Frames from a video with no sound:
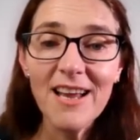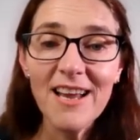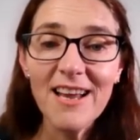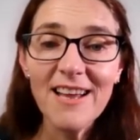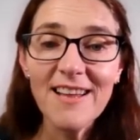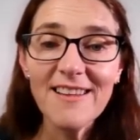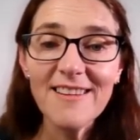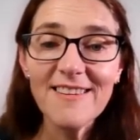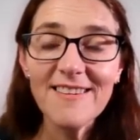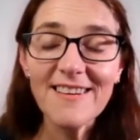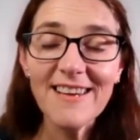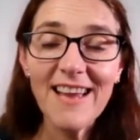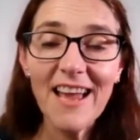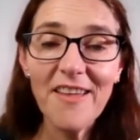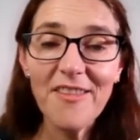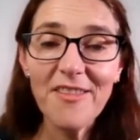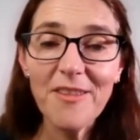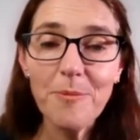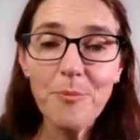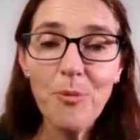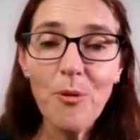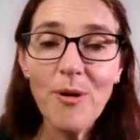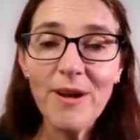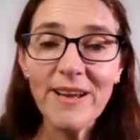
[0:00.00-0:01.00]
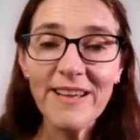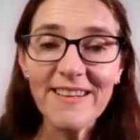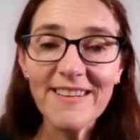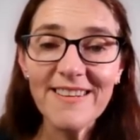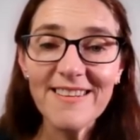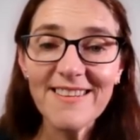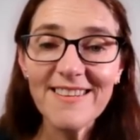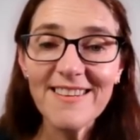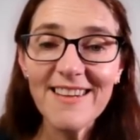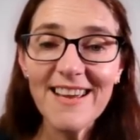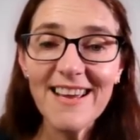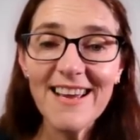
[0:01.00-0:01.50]
to get the
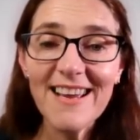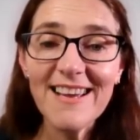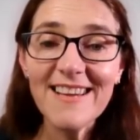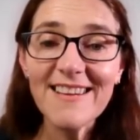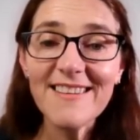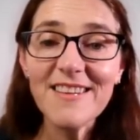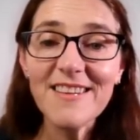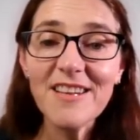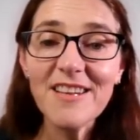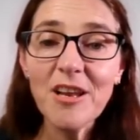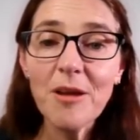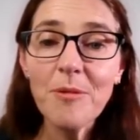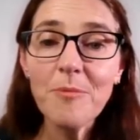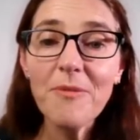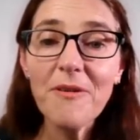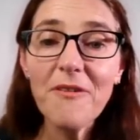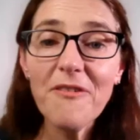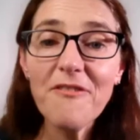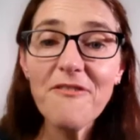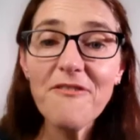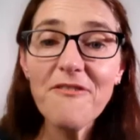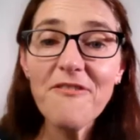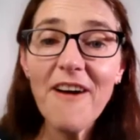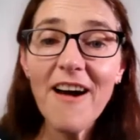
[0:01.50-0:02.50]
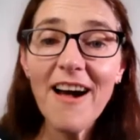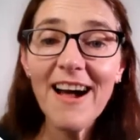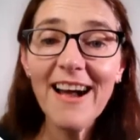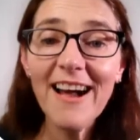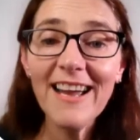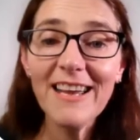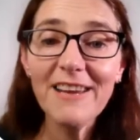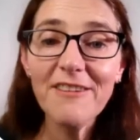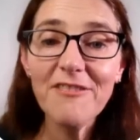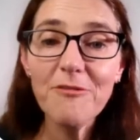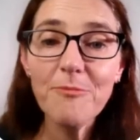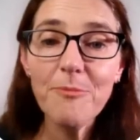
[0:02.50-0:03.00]
points is the number
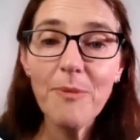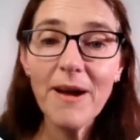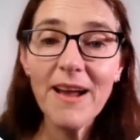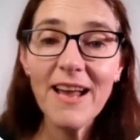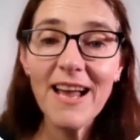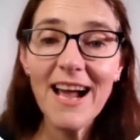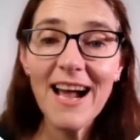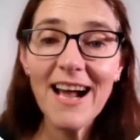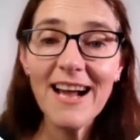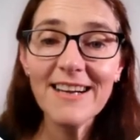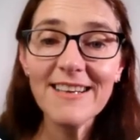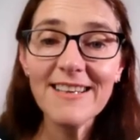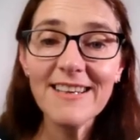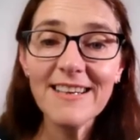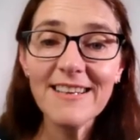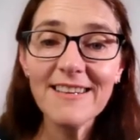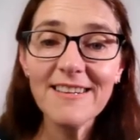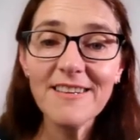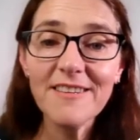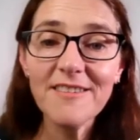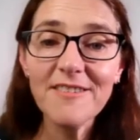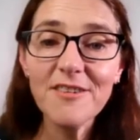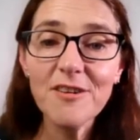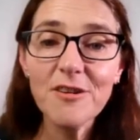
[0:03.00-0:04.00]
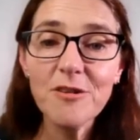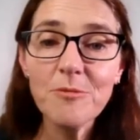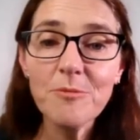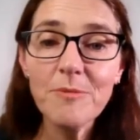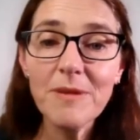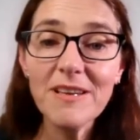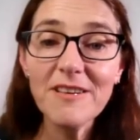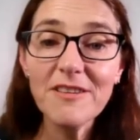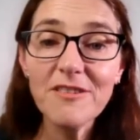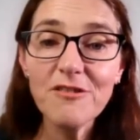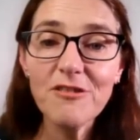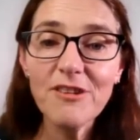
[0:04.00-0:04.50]
5 by adding the two
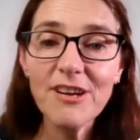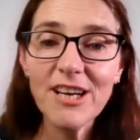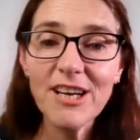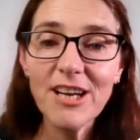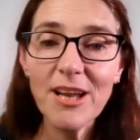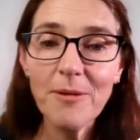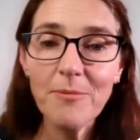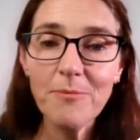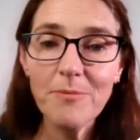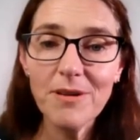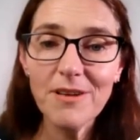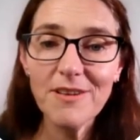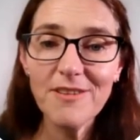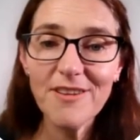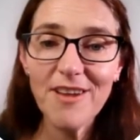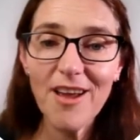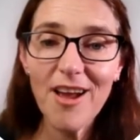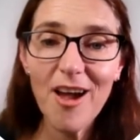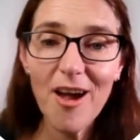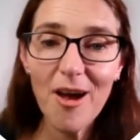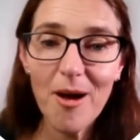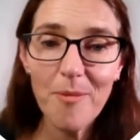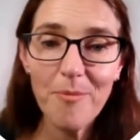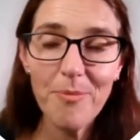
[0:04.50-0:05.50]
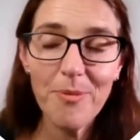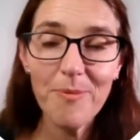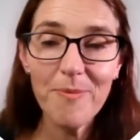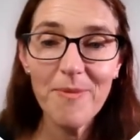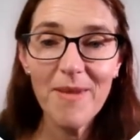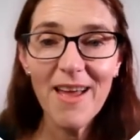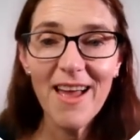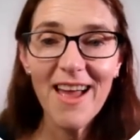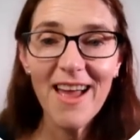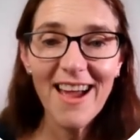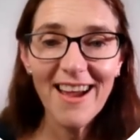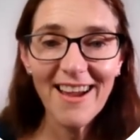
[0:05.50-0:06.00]
mystery numbers up.
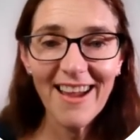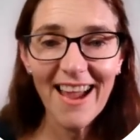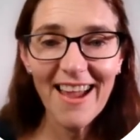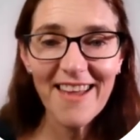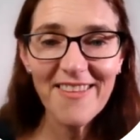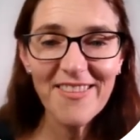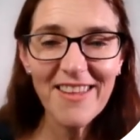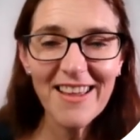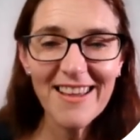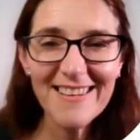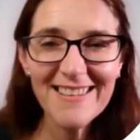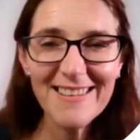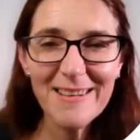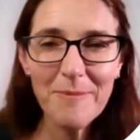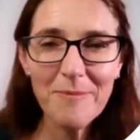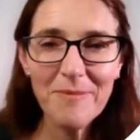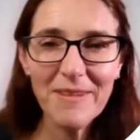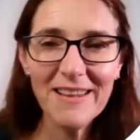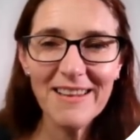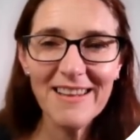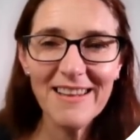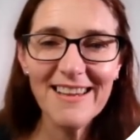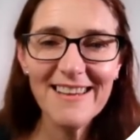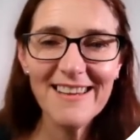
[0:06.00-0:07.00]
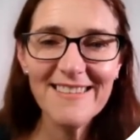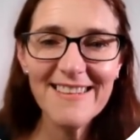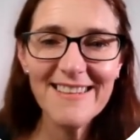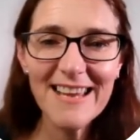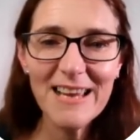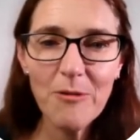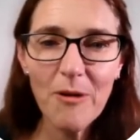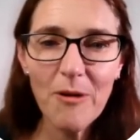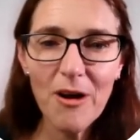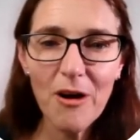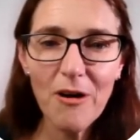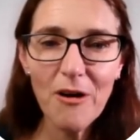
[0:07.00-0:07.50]
Okay, and that's something that you see
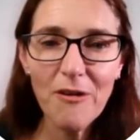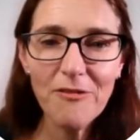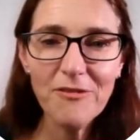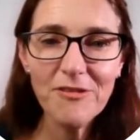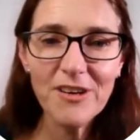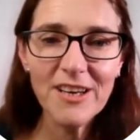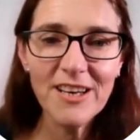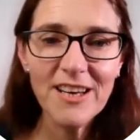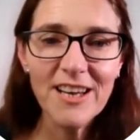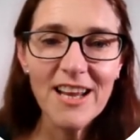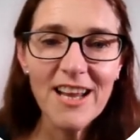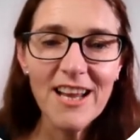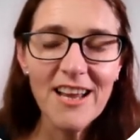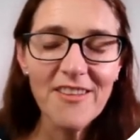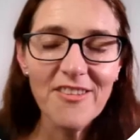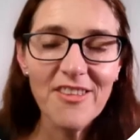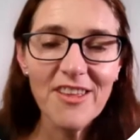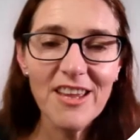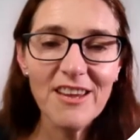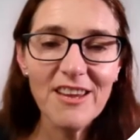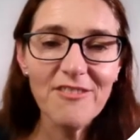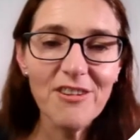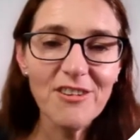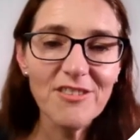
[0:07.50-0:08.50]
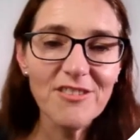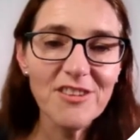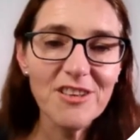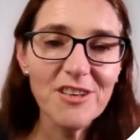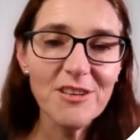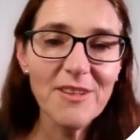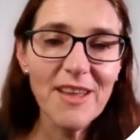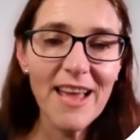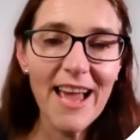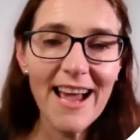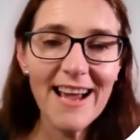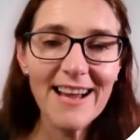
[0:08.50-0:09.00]
quite often, that you've got to do
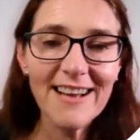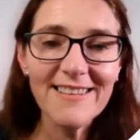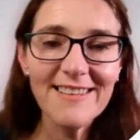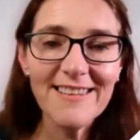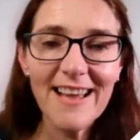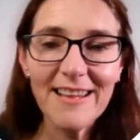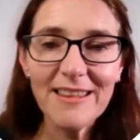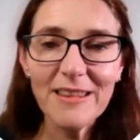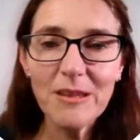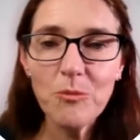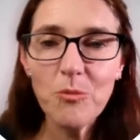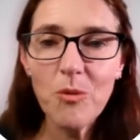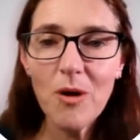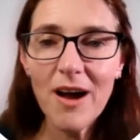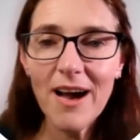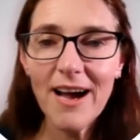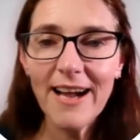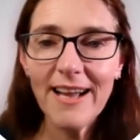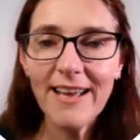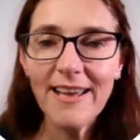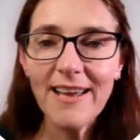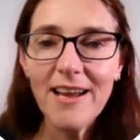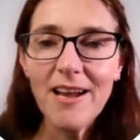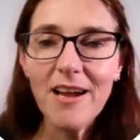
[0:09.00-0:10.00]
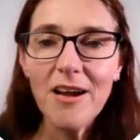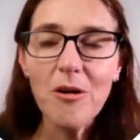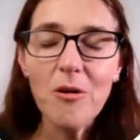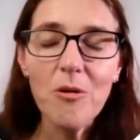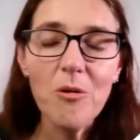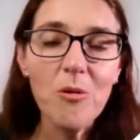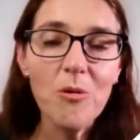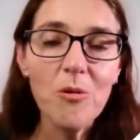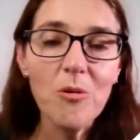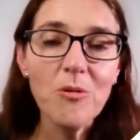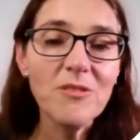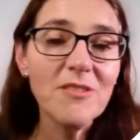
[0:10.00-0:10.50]
the X add the Y,
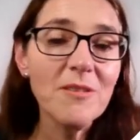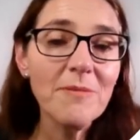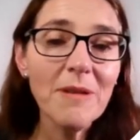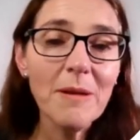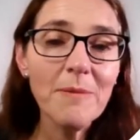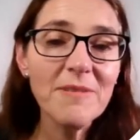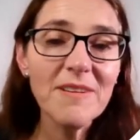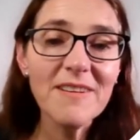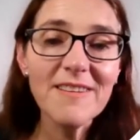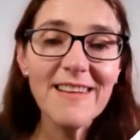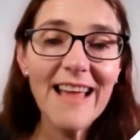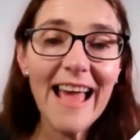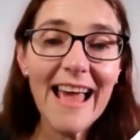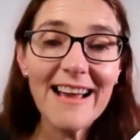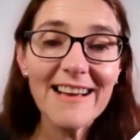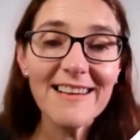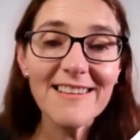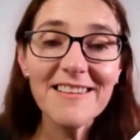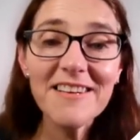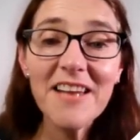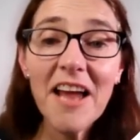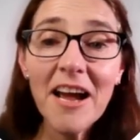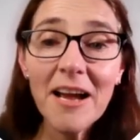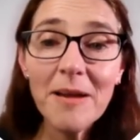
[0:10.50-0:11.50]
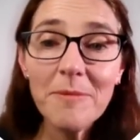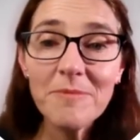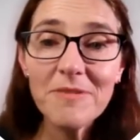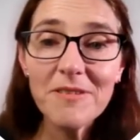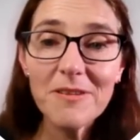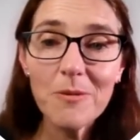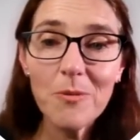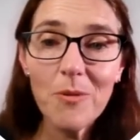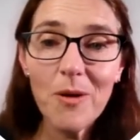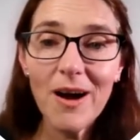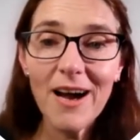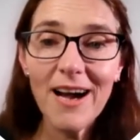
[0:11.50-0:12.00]
or sometimes it's X times
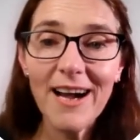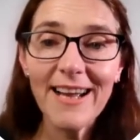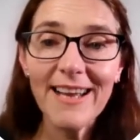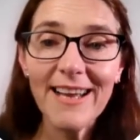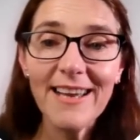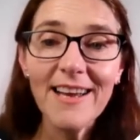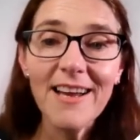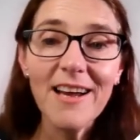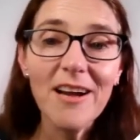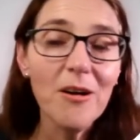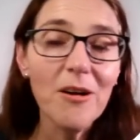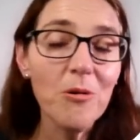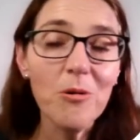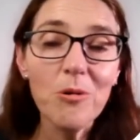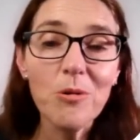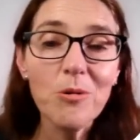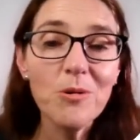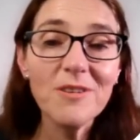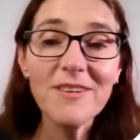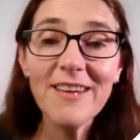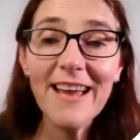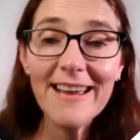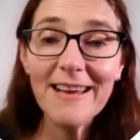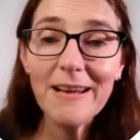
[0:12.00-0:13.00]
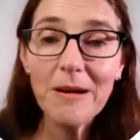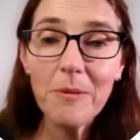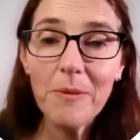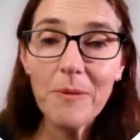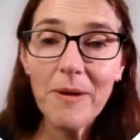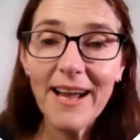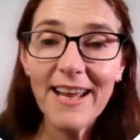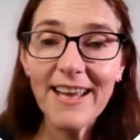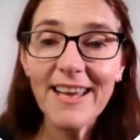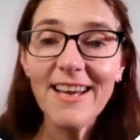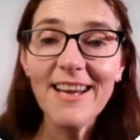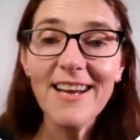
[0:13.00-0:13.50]
the Y, or take
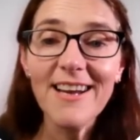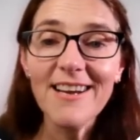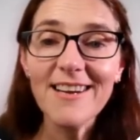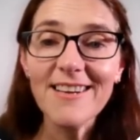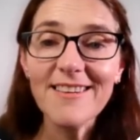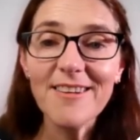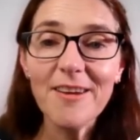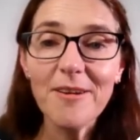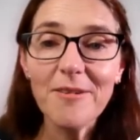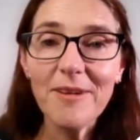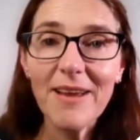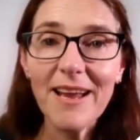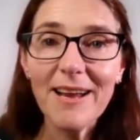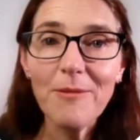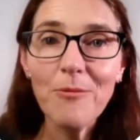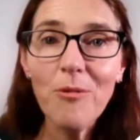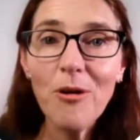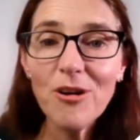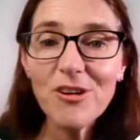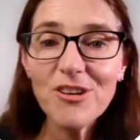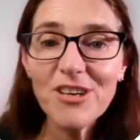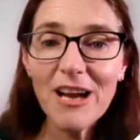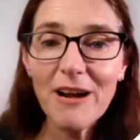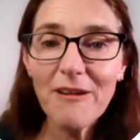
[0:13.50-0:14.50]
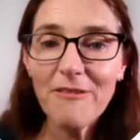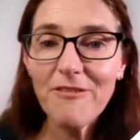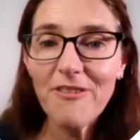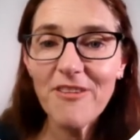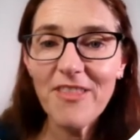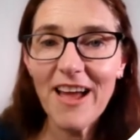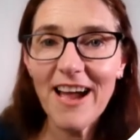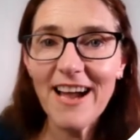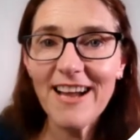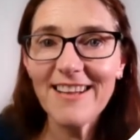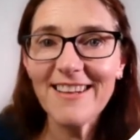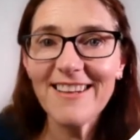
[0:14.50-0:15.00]
away. So yeah, watch out for that.